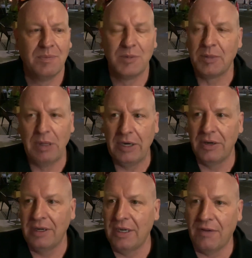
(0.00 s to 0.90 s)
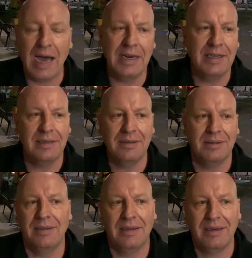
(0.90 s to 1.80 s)
splintered and divided
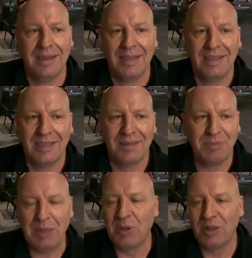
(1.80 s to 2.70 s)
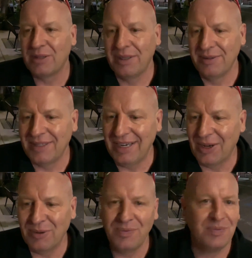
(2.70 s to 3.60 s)
and people, you
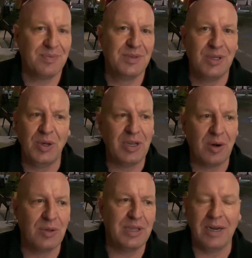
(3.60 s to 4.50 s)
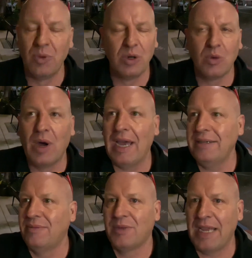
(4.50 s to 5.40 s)
know, doing their own thing. Worldwide
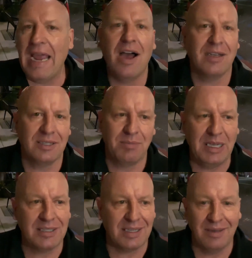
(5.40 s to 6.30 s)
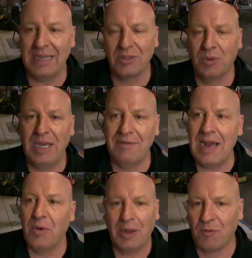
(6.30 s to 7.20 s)
chaos is basically, that's what we have
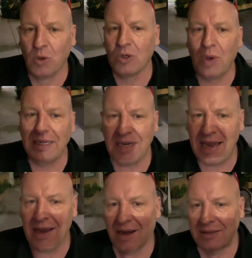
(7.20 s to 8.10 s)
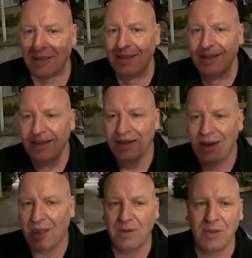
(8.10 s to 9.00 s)
now. We have worldwide chaos
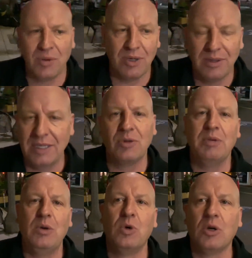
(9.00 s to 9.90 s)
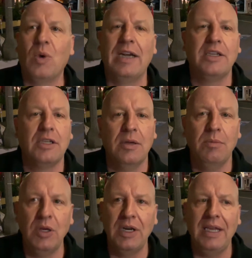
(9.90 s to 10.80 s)
all over the world. This would be worldwide
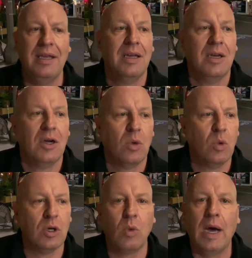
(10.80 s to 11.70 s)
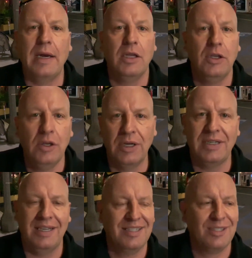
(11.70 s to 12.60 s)
community, worldwide
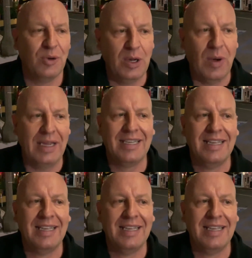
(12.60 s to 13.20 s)
unity. So anyway,